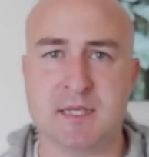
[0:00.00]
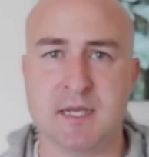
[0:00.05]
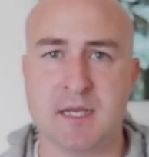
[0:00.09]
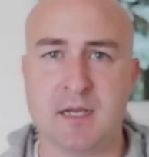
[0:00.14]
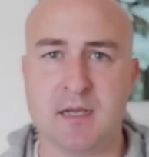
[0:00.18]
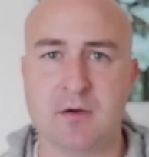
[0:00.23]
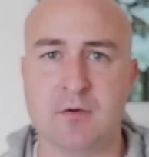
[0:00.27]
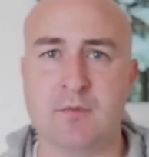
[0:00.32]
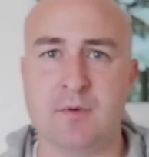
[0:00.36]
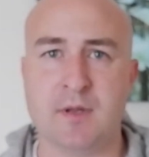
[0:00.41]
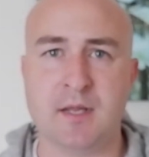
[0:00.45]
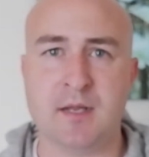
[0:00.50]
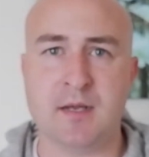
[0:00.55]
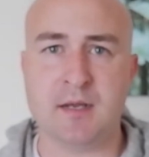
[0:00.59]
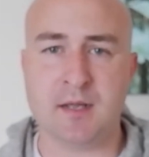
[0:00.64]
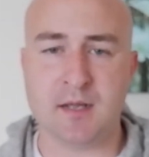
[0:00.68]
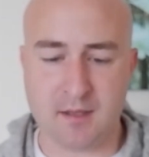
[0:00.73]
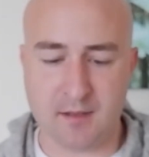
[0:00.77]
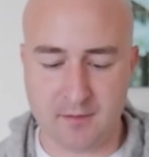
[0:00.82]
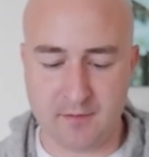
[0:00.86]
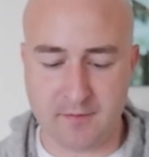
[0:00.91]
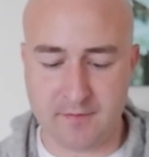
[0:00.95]
a Korean
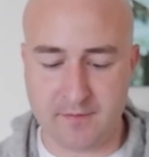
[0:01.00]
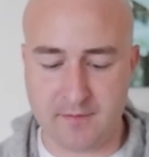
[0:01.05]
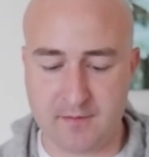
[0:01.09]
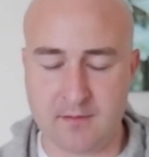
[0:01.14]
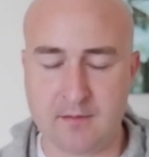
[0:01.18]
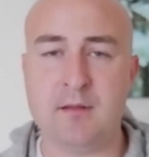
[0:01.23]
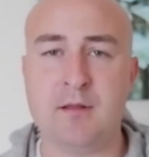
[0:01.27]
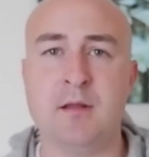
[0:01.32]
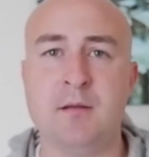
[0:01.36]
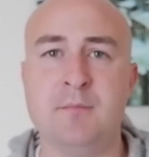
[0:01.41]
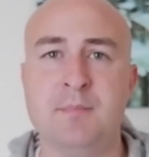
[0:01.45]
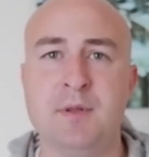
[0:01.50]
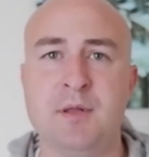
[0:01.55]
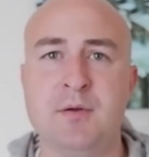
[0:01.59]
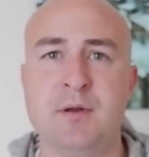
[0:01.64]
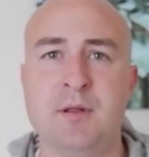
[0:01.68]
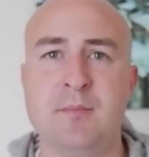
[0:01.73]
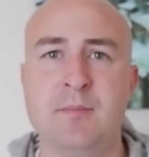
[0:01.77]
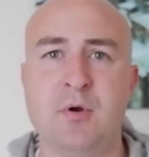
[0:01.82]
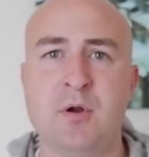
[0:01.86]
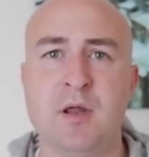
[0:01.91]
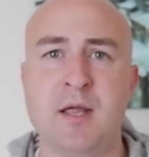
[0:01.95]
health and
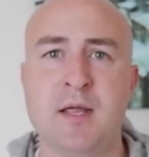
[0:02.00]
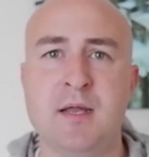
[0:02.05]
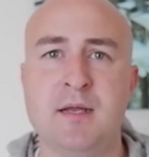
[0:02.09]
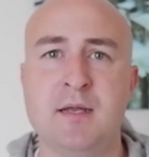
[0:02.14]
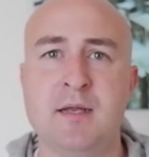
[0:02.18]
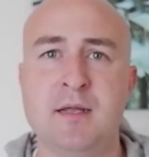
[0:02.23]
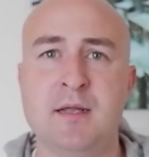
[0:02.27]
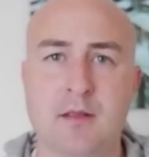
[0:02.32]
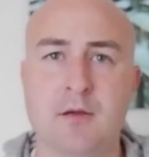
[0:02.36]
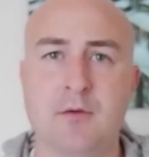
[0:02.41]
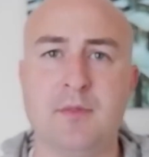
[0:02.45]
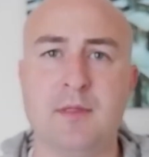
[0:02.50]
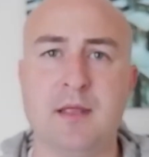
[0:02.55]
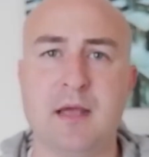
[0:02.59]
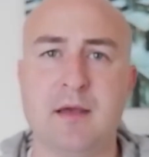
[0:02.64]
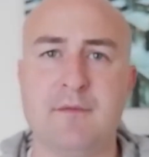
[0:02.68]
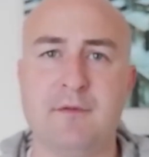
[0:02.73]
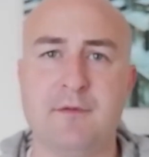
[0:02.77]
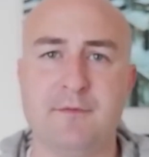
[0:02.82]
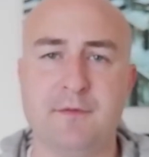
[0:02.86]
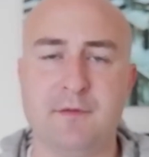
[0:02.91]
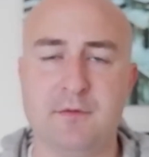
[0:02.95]
beauty brand. They only
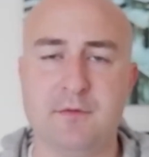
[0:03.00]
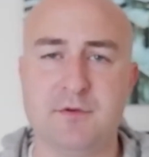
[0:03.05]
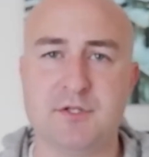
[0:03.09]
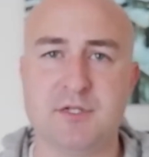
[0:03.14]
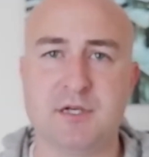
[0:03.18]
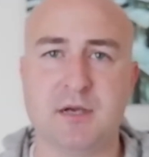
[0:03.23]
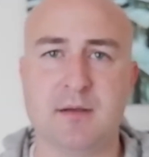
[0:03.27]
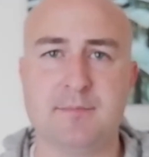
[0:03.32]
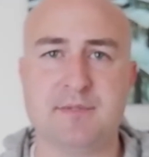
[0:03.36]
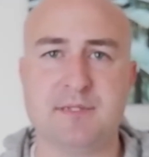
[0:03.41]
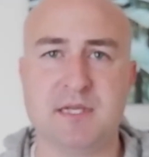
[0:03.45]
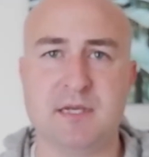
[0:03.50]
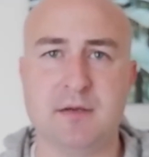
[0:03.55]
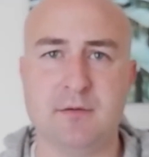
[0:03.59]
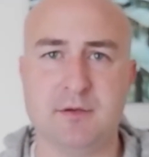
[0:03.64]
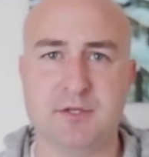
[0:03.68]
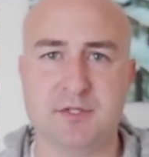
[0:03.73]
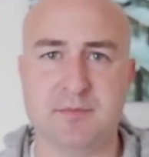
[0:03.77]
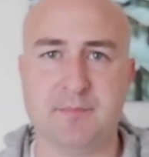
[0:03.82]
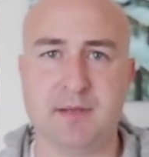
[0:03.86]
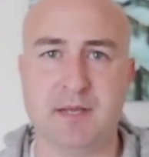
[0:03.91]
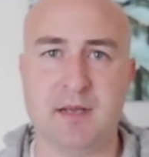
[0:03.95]
have a few shops here
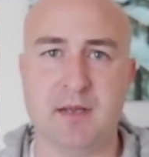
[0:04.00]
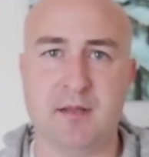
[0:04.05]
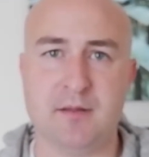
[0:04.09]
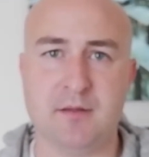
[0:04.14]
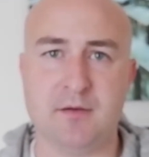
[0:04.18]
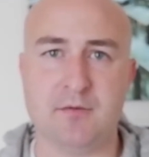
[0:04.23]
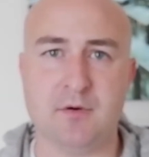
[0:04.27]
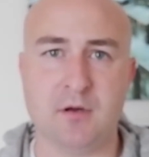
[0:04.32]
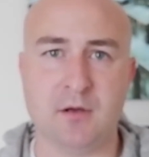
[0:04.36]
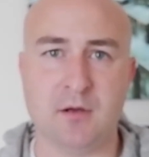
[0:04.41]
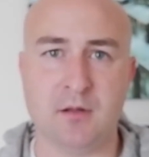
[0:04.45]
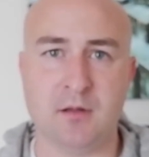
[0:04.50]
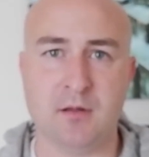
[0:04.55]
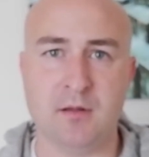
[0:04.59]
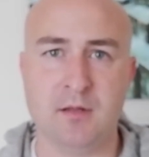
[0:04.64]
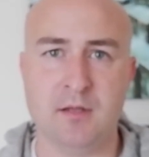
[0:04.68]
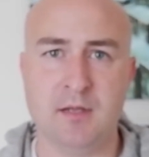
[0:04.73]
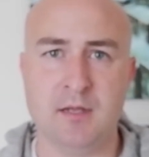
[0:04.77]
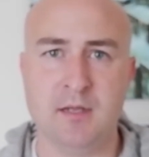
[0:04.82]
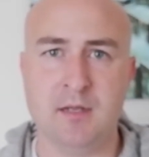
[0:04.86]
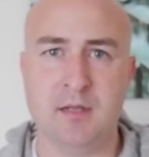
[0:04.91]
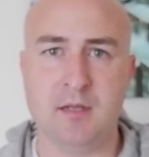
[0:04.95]
in Japan. They're
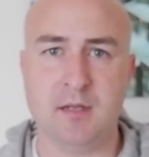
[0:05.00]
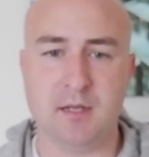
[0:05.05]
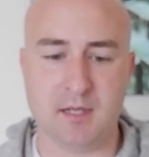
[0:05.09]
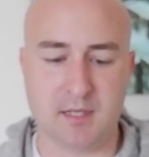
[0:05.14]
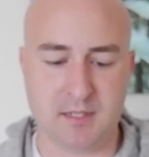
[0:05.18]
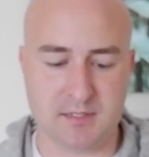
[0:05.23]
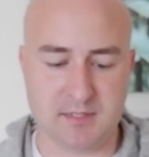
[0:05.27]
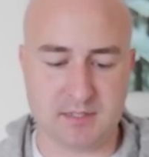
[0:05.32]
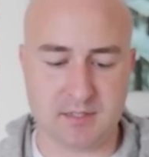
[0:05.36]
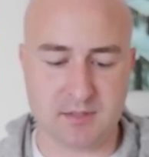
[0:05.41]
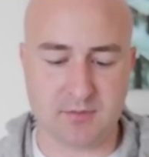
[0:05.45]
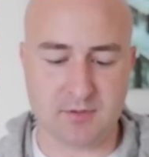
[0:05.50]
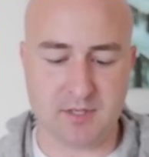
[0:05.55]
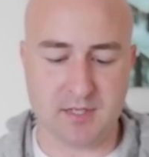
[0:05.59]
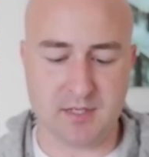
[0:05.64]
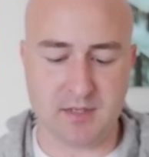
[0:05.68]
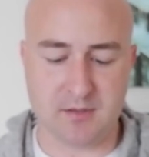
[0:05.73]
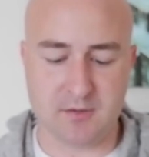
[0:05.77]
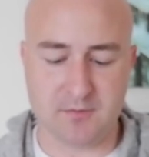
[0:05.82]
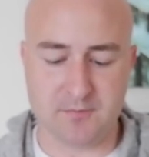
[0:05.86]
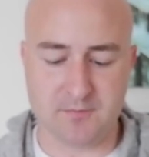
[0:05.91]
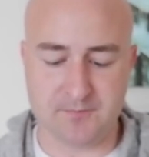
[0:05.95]
all in
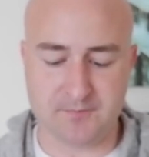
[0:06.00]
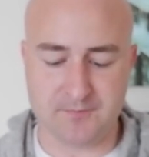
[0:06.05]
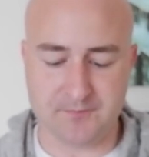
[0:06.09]
Tokyo.